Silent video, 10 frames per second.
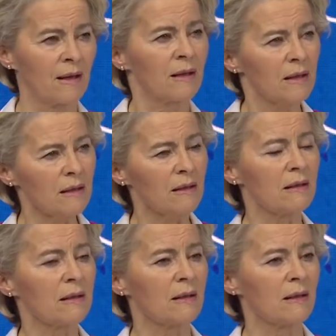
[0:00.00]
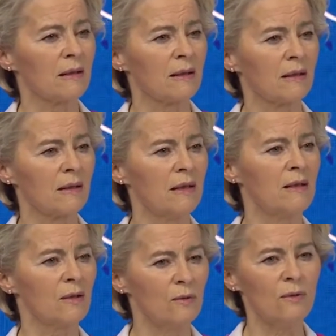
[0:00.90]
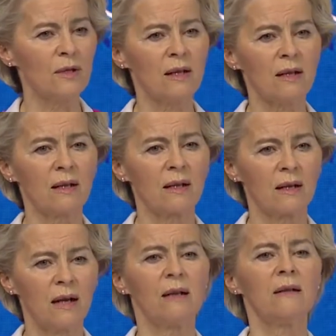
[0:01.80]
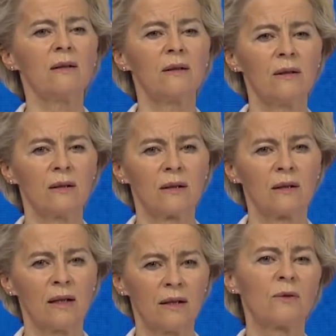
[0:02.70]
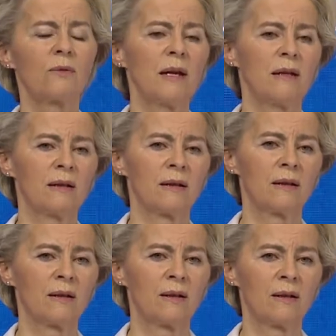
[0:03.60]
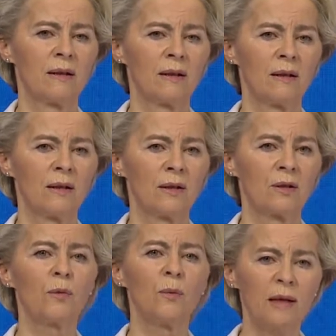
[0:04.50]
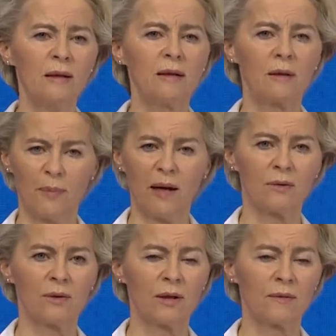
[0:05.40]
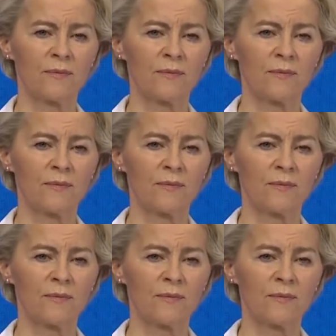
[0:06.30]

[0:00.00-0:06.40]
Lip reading: This is using hunger and grain to wield power.